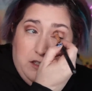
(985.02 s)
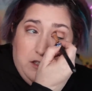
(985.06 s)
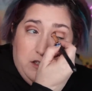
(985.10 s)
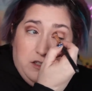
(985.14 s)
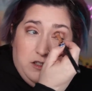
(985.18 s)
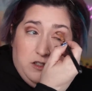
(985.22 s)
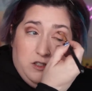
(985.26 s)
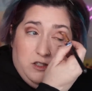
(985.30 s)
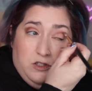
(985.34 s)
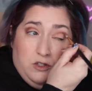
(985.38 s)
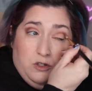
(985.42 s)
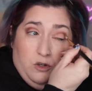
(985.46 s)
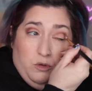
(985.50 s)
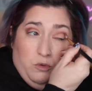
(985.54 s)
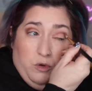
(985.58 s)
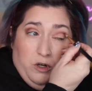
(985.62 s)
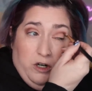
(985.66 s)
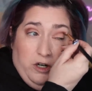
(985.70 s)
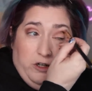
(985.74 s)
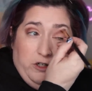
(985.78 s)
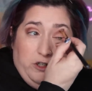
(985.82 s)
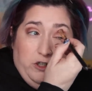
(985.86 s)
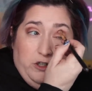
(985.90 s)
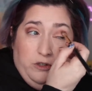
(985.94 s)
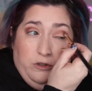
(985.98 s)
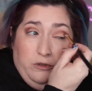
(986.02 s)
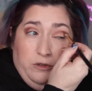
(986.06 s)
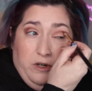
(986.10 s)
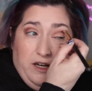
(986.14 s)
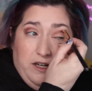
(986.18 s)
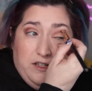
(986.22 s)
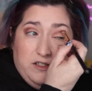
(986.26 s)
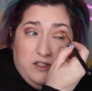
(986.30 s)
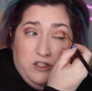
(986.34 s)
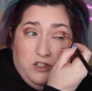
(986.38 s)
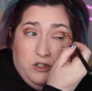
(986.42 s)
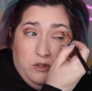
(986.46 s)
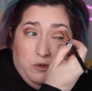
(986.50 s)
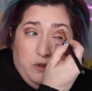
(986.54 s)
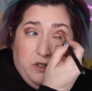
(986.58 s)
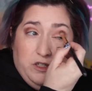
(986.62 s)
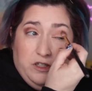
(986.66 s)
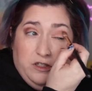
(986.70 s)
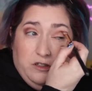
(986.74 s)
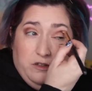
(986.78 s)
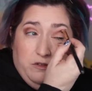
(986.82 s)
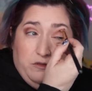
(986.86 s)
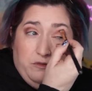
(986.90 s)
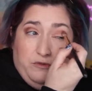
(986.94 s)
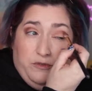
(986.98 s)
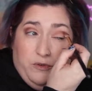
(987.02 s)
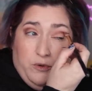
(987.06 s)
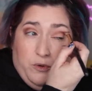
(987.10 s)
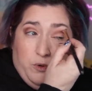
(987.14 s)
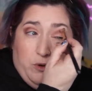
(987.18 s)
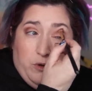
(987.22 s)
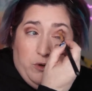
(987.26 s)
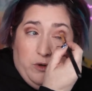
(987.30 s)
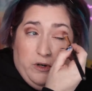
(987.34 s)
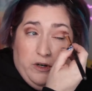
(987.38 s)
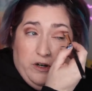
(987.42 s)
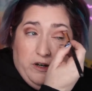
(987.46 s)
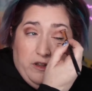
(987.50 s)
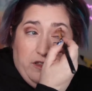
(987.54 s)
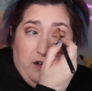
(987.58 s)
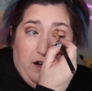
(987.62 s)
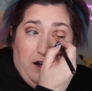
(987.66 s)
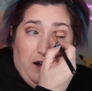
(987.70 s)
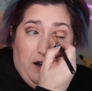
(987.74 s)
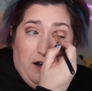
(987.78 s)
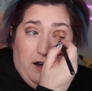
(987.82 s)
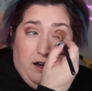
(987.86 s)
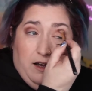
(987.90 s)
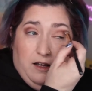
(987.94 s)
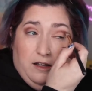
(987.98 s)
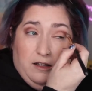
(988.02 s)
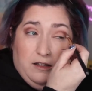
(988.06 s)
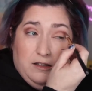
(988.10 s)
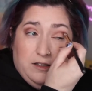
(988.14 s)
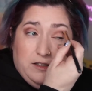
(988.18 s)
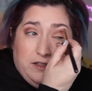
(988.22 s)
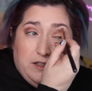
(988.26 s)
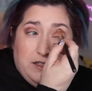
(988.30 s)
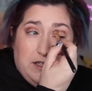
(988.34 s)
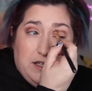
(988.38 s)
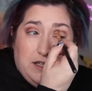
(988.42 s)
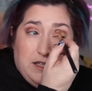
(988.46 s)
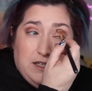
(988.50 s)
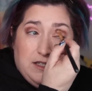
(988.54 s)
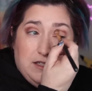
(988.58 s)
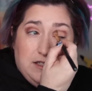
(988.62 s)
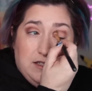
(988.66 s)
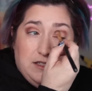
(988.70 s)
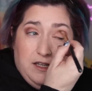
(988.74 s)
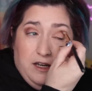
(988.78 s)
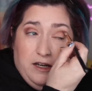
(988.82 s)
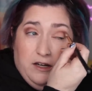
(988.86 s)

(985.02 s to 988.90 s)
So what are you guys doing for the holidays?